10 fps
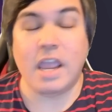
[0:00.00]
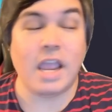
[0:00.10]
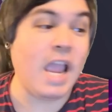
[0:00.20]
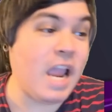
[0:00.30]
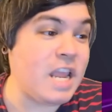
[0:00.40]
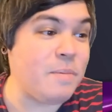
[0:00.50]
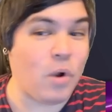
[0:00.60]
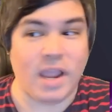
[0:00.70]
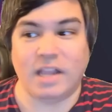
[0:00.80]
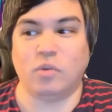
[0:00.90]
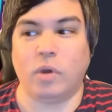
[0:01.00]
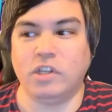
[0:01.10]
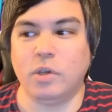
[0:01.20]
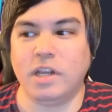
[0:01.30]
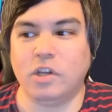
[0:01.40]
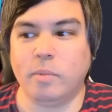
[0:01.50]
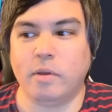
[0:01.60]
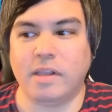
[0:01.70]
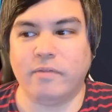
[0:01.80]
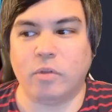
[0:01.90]
Anyways, once you get into
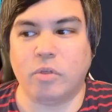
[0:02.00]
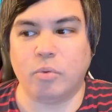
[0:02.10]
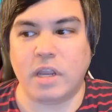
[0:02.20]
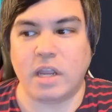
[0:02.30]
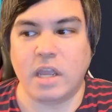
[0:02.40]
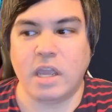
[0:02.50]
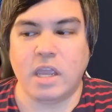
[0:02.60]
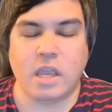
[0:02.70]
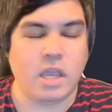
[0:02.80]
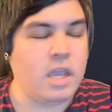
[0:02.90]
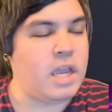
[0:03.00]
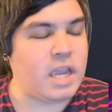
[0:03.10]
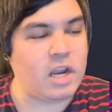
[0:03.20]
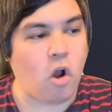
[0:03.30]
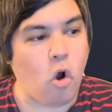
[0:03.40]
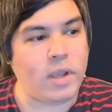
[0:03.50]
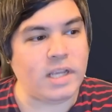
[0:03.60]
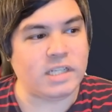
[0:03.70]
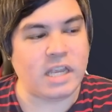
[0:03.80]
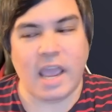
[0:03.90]
about level 3, it
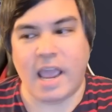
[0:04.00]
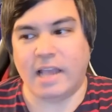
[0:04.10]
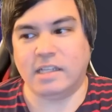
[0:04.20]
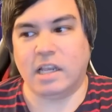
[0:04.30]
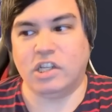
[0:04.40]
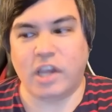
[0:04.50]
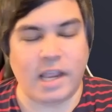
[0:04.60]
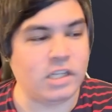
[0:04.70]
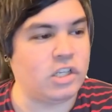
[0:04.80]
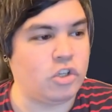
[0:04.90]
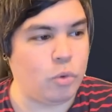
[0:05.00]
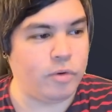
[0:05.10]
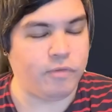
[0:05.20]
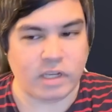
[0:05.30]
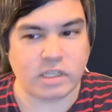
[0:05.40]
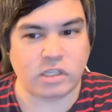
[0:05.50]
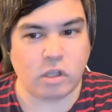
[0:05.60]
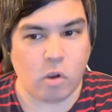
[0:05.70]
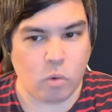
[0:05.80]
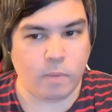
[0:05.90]
always has a chance to inflict
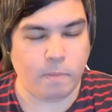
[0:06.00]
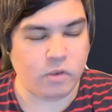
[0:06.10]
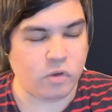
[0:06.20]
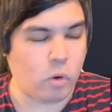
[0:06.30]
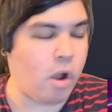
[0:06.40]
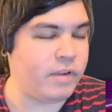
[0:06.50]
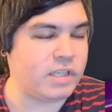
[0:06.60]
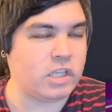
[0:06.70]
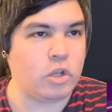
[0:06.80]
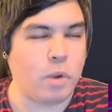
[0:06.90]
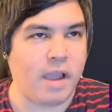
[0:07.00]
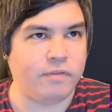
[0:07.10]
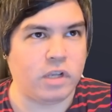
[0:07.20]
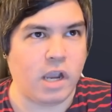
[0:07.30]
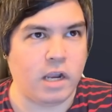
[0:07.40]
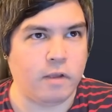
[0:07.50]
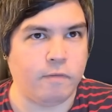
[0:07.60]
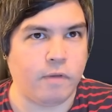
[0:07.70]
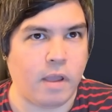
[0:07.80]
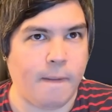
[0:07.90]
slow. So obviously you have to kind
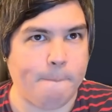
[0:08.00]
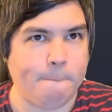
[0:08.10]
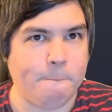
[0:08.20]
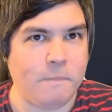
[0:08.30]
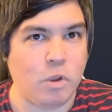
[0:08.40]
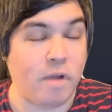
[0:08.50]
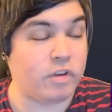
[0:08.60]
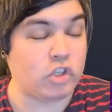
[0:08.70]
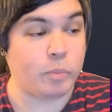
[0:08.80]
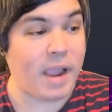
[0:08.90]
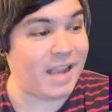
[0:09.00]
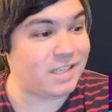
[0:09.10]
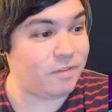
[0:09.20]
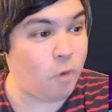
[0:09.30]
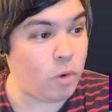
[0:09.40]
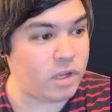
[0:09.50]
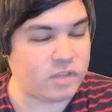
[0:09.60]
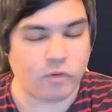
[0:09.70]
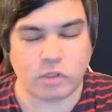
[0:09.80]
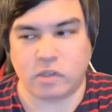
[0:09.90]
of, you have to surpass the focus
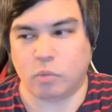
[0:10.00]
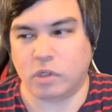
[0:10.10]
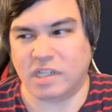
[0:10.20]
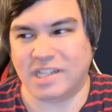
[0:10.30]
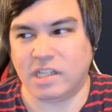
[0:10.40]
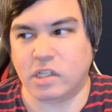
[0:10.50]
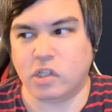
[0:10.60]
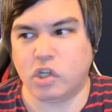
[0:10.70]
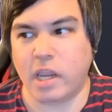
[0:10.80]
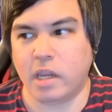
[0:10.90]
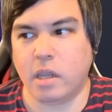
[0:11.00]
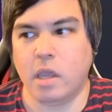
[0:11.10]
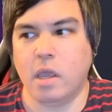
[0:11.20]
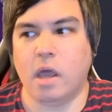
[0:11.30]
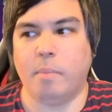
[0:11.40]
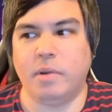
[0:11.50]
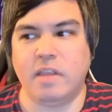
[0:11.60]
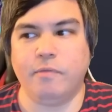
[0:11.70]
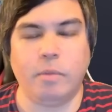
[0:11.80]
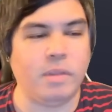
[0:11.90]
versus resistance check. But
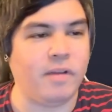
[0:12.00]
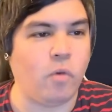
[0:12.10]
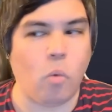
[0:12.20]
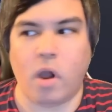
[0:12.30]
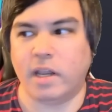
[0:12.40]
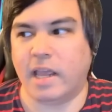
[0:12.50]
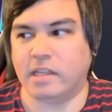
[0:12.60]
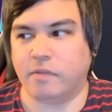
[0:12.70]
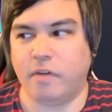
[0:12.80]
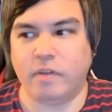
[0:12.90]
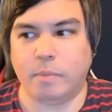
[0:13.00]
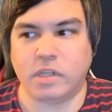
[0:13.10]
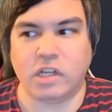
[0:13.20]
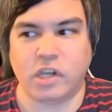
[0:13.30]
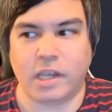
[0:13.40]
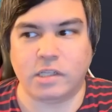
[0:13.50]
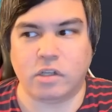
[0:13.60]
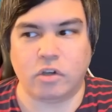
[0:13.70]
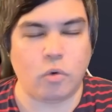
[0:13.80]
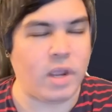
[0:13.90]
even from level 1, it has a 50% chance
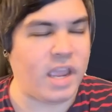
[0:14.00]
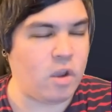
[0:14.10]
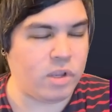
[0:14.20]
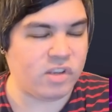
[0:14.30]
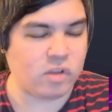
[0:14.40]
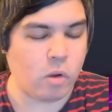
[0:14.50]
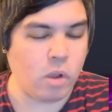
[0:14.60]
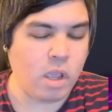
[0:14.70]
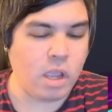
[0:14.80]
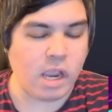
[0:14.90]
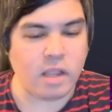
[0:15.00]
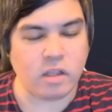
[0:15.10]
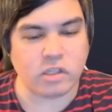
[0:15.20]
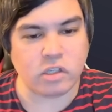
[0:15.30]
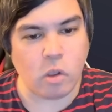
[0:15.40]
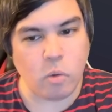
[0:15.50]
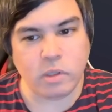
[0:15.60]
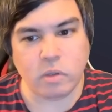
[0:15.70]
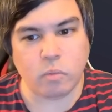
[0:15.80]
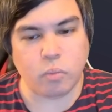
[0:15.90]
to do AoE slow. And slow
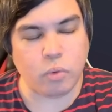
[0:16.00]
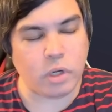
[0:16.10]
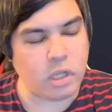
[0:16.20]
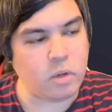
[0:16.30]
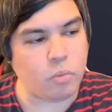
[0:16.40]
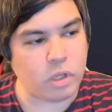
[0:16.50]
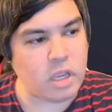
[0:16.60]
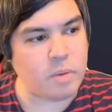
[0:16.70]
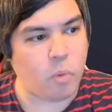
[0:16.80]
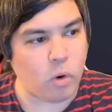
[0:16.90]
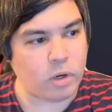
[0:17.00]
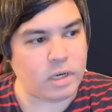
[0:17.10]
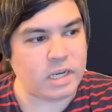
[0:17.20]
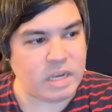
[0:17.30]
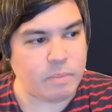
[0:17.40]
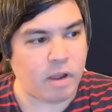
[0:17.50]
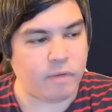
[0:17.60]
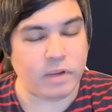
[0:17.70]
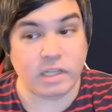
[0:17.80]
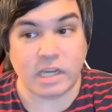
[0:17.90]
is a really, really important
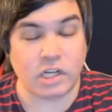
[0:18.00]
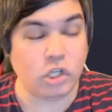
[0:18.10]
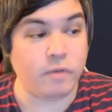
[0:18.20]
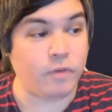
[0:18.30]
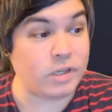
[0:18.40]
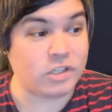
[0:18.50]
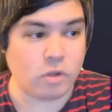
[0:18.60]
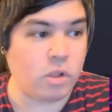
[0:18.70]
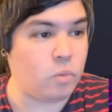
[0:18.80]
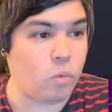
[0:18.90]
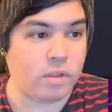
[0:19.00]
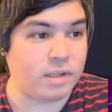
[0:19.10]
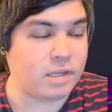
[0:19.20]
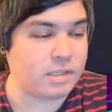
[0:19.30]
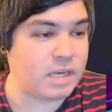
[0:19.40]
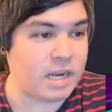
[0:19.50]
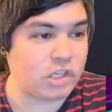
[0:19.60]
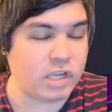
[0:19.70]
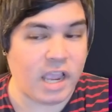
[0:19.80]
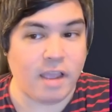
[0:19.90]
debuff. It's actually a very solid one that doesn't
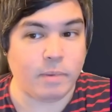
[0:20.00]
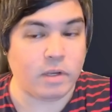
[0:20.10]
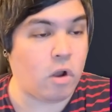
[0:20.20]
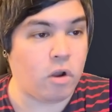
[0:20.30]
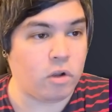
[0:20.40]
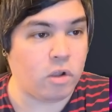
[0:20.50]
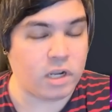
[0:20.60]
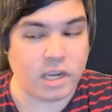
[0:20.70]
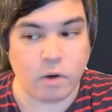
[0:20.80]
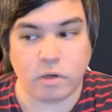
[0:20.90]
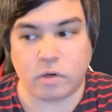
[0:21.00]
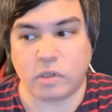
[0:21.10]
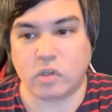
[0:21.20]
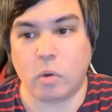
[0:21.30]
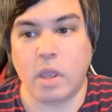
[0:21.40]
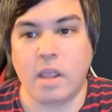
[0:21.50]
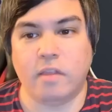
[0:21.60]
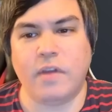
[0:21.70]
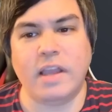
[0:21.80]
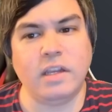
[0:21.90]
actually happen on a lot of characters. So the
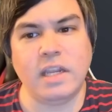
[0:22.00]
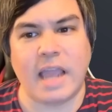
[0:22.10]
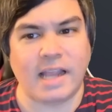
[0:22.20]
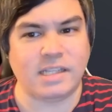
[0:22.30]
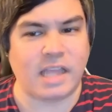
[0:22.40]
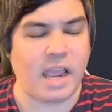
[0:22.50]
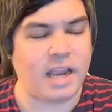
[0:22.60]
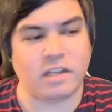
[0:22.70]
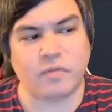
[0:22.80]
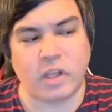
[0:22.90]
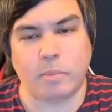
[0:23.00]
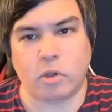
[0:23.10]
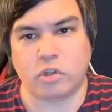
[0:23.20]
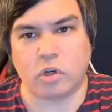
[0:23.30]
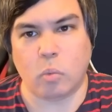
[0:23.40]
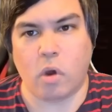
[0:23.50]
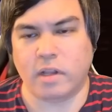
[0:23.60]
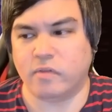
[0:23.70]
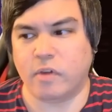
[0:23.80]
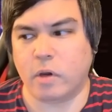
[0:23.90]
fact that he has that and it's available on turn 1
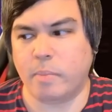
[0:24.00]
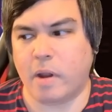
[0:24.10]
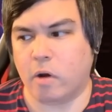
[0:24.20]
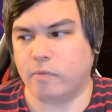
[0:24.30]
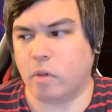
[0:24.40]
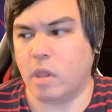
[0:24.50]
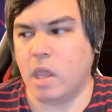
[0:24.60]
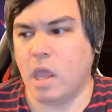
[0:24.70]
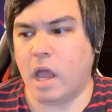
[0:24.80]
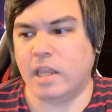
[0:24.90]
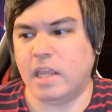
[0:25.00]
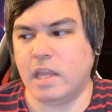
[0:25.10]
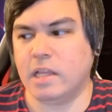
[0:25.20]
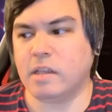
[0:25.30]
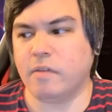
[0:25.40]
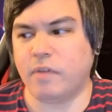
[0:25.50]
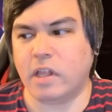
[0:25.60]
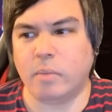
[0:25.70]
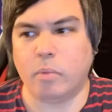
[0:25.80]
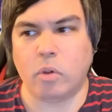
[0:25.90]
is very powerful. He is
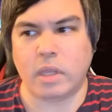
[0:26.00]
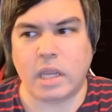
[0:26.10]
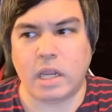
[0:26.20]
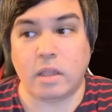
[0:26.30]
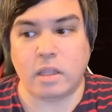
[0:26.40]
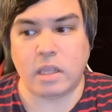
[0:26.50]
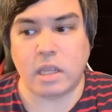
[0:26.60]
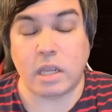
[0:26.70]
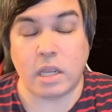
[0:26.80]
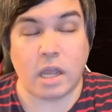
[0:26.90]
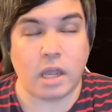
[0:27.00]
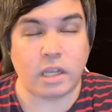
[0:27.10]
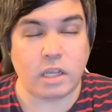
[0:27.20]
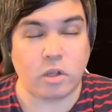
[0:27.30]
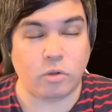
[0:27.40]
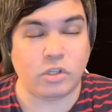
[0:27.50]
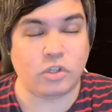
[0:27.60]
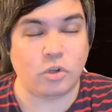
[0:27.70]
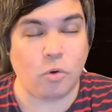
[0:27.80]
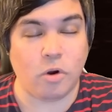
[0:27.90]
available in the guild
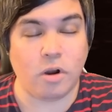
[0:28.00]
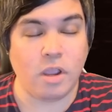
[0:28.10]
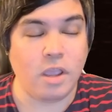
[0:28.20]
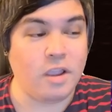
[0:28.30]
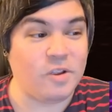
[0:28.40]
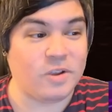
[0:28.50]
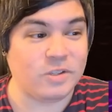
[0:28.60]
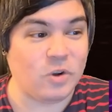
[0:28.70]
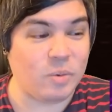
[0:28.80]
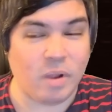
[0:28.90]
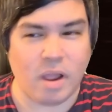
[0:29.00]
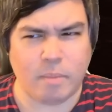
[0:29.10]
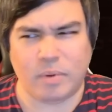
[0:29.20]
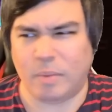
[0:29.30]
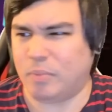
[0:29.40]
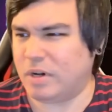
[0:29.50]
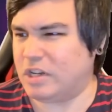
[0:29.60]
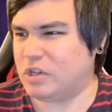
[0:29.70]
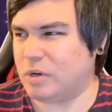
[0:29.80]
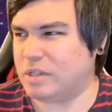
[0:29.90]
store. Because I'm pretty
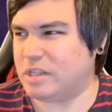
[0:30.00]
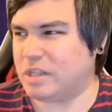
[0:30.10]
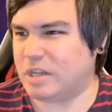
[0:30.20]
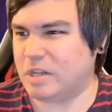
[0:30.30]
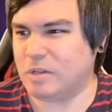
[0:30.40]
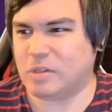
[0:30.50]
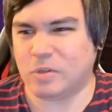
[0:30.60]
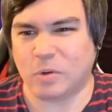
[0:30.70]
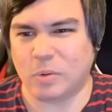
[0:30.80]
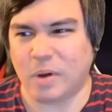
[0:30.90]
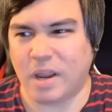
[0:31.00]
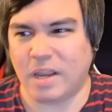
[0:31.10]
sure it's in the guild store, right?